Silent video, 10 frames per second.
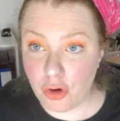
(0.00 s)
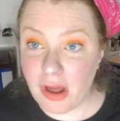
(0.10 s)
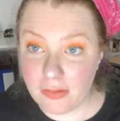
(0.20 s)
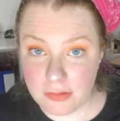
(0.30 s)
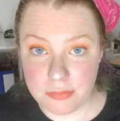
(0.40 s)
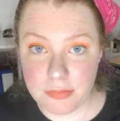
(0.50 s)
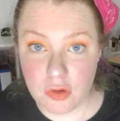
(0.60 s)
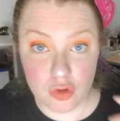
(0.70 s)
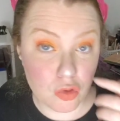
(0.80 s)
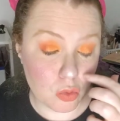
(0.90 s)
Ellen
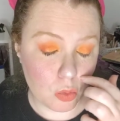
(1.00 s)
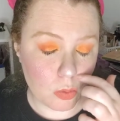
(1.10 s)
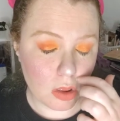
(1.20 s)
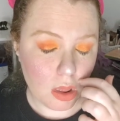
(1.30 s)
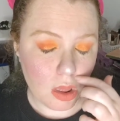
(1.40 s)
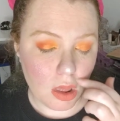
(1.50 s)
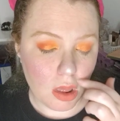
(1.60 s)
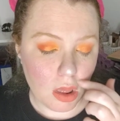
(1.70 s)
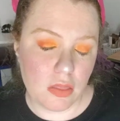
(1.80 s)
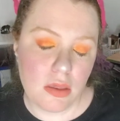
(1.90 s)
to
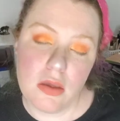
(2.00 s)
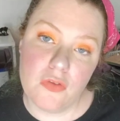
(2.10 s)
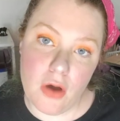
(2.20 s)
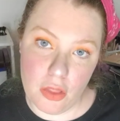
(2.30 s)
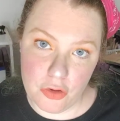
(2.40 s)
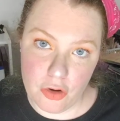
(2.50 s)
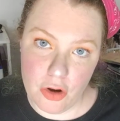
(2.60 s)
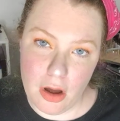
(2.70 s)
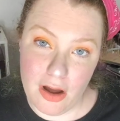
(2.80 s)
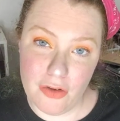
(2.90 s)
the
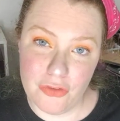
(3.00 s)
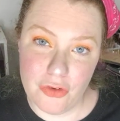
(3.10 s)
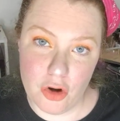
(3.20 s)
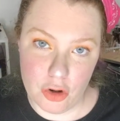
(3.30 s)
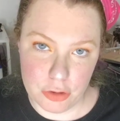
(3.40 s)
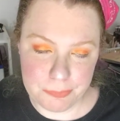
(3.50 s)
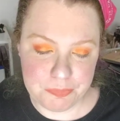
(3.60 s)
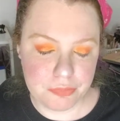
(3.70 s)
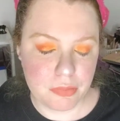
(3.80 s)
father of her.